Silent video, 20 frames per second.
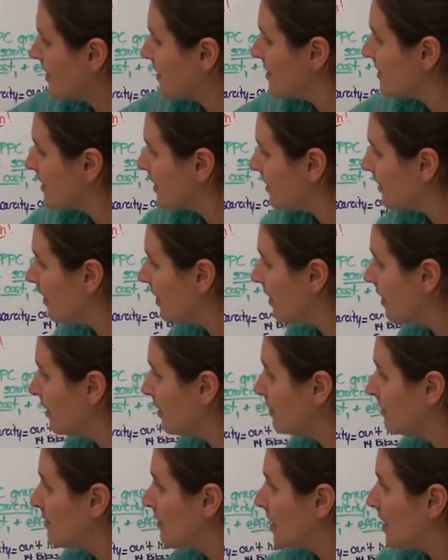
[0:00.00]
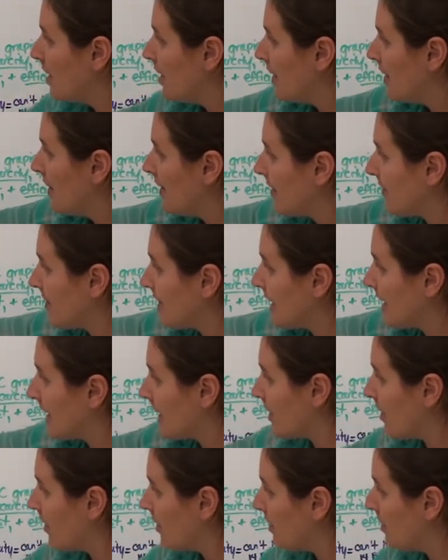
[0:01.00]
and 0, and they've
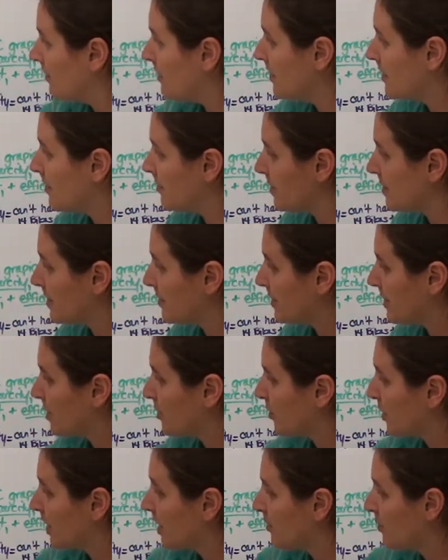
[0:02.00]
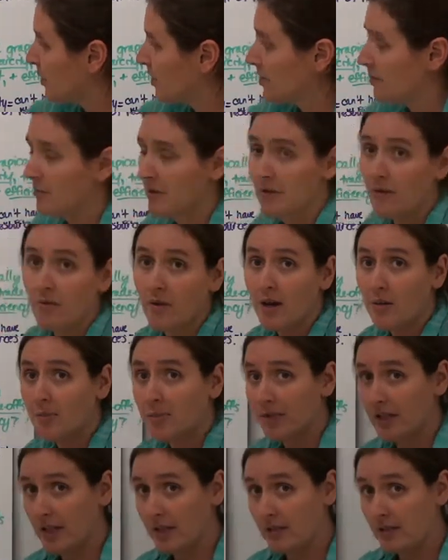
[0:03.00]
taken all of the numbers in between and put them in the right
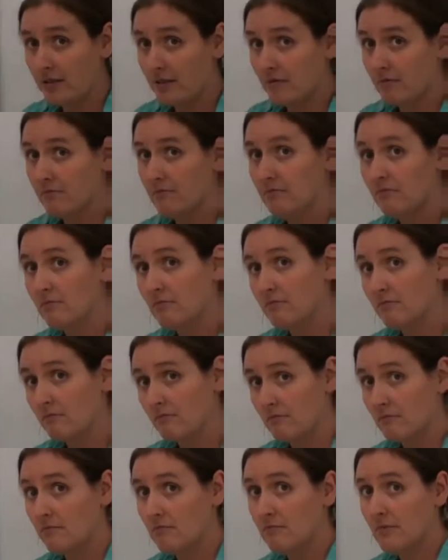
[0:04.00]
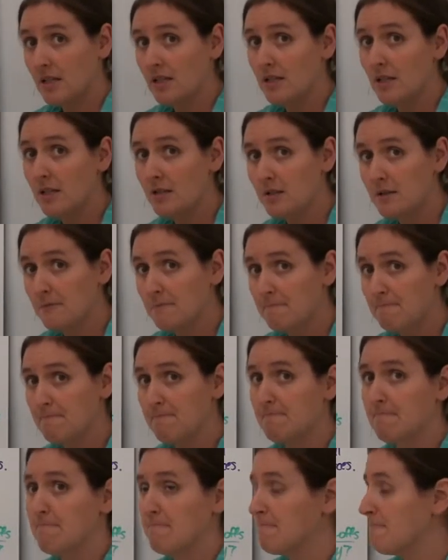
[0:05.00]
place. Make sense?
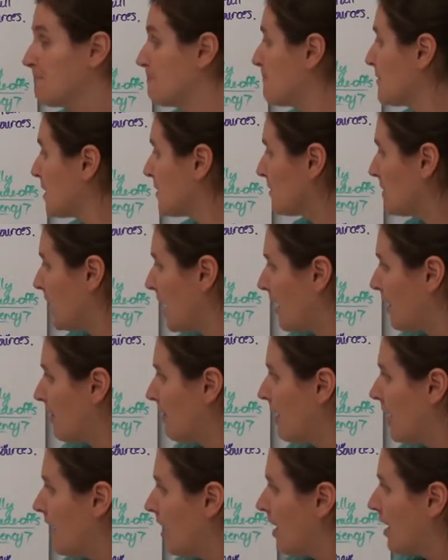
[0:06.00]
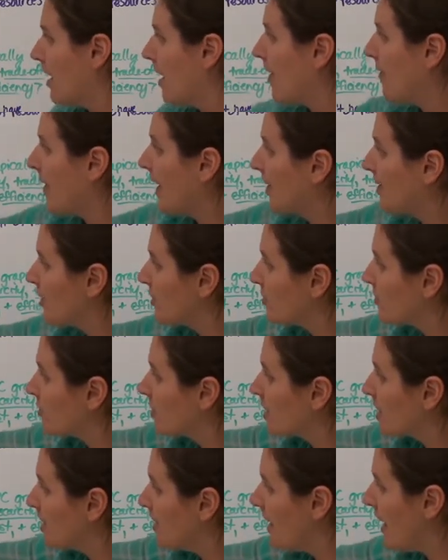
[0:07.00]
Okay. And then you
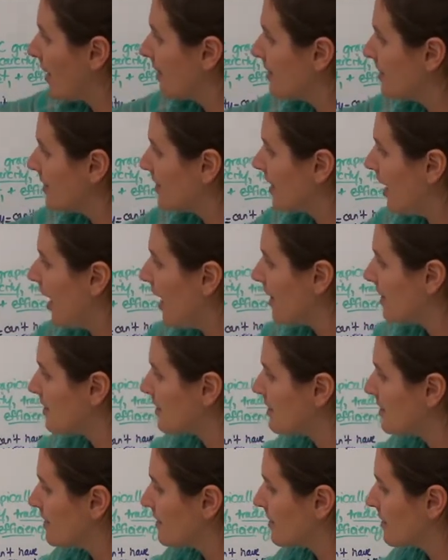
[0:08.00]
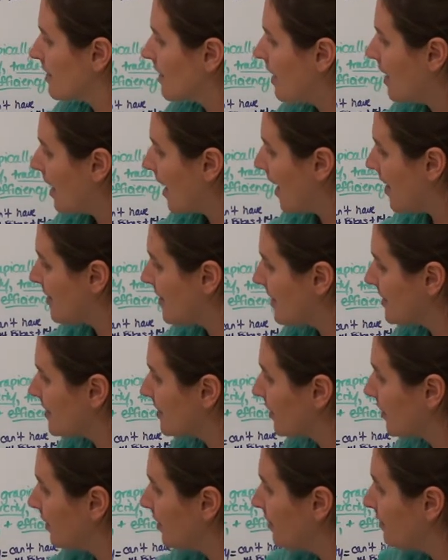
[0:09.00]
connect the dots, and
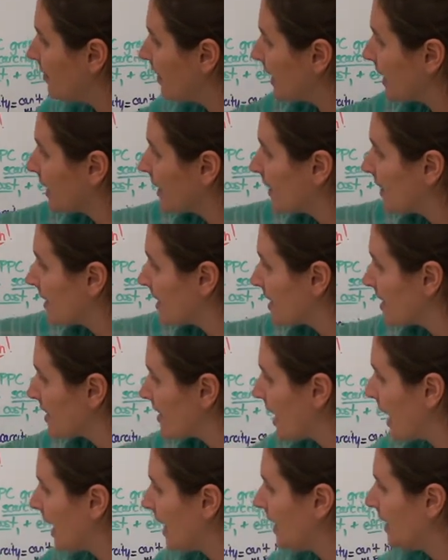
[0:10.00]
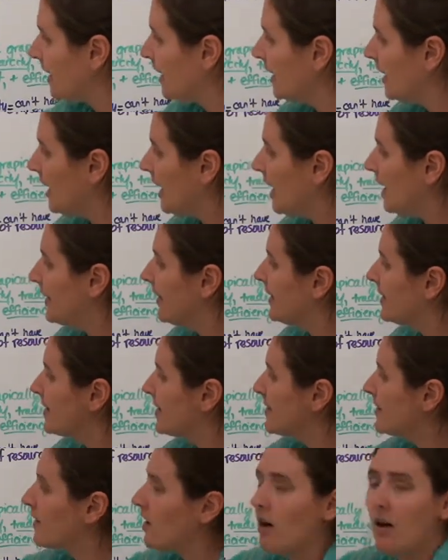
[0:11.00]
this curve right here, this line, this
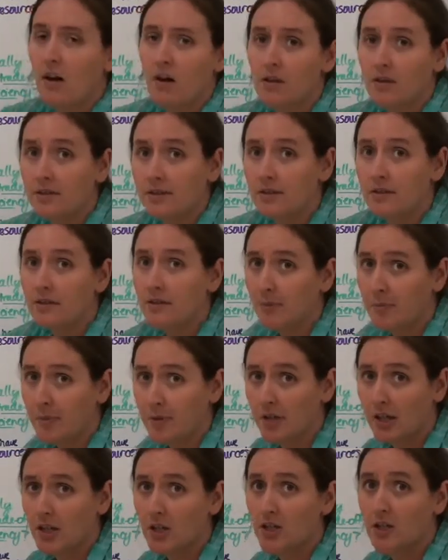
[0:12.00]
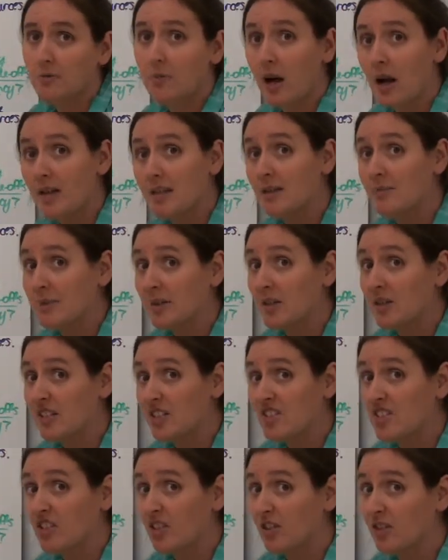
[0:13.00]
is called the production
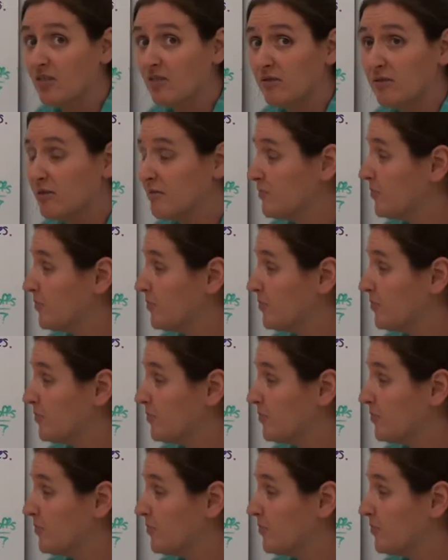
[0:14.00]
possibilities curve.